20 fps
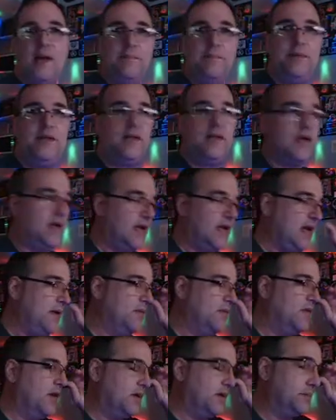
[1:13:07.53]
beat that
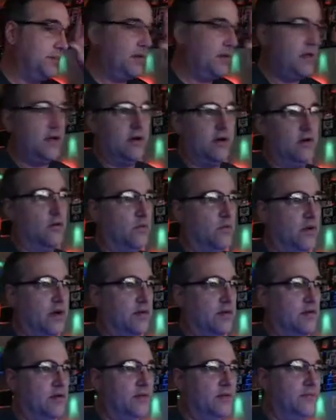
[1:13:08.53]
game or I completed it or
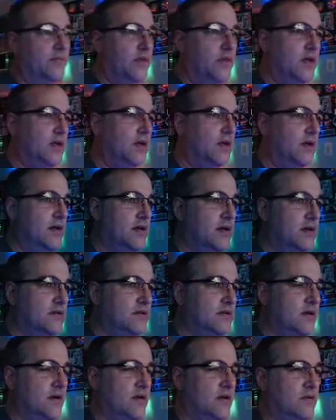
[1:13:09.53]
whatever.
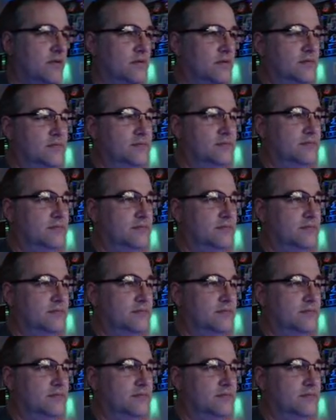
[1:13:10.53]
So